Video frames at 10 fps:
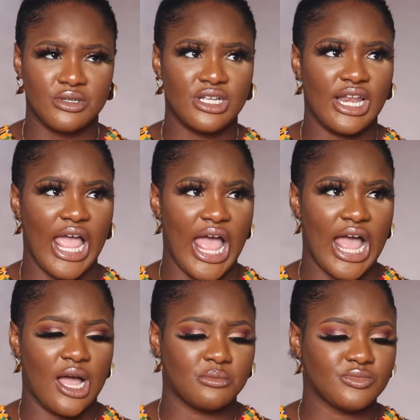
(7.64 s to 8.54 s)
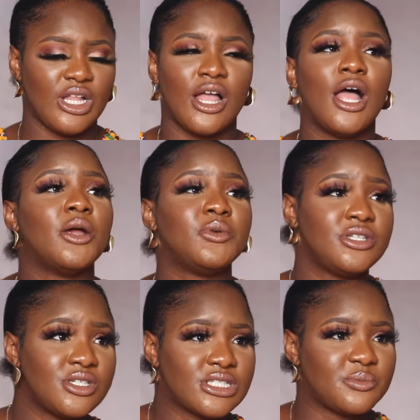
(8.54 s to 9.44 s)
was not like,
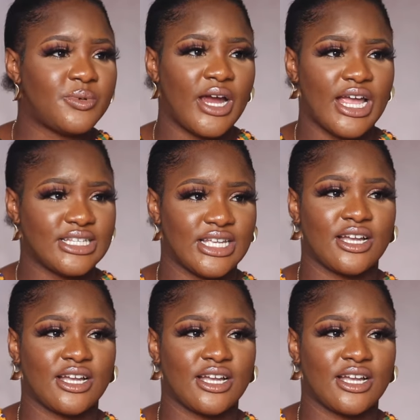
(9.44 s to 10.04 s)
reduce the price.